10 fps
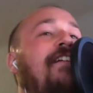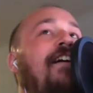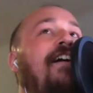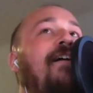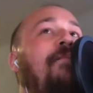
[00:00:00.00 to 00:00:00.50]

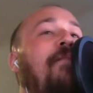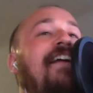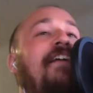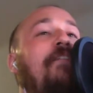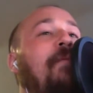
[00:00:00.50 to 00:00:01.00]
I
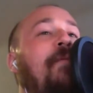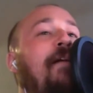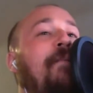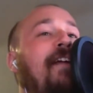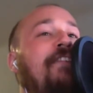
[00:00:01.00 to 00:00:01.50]
can't remember
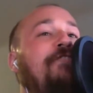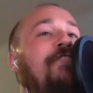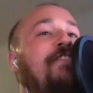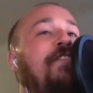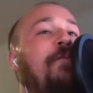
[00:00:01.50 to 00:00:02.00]
how many
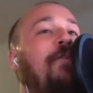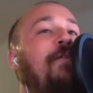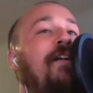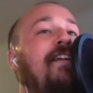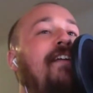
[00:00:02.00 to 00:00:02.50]
entries there were
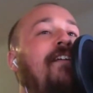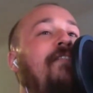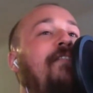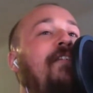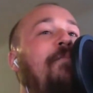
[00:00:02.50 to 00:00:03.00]
by the end
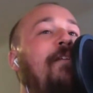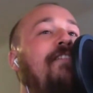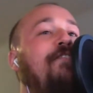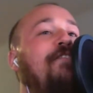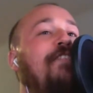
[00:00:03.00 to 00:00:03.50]
of it, but
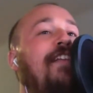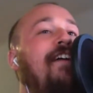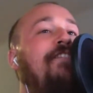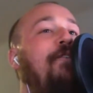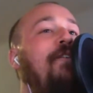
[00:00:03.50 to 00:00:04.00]
it just
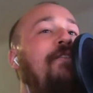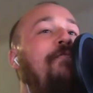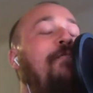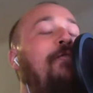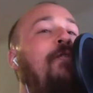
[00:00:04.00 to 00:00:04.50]
like totally
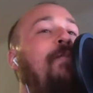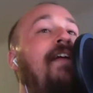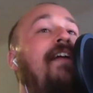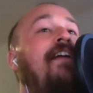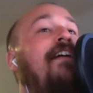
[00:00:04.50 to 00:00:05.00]
floored me.